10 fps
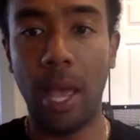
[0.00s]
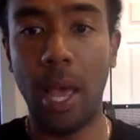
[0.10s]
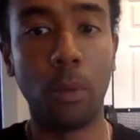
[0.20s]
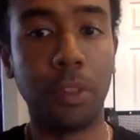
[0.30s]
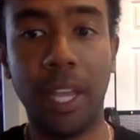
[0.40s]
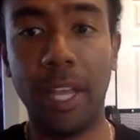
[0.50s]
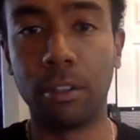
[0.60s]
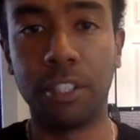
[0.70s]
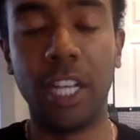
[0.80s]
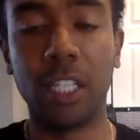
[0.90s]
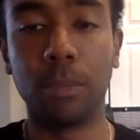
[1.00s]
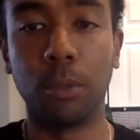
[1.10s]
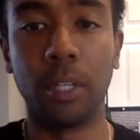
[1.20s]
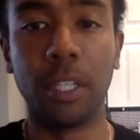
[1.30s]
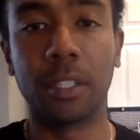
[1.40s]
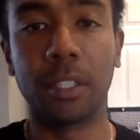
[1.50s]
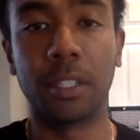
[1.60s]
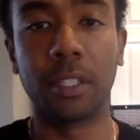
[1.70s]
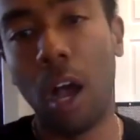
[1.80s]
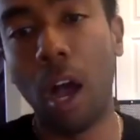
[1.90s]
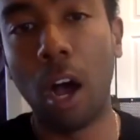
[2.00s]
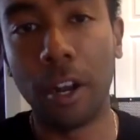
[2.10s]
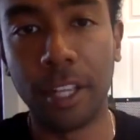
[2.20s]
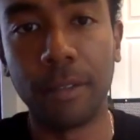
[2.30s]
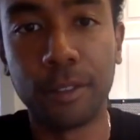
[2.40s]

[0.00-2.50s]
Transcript: with the interchangeableness on it.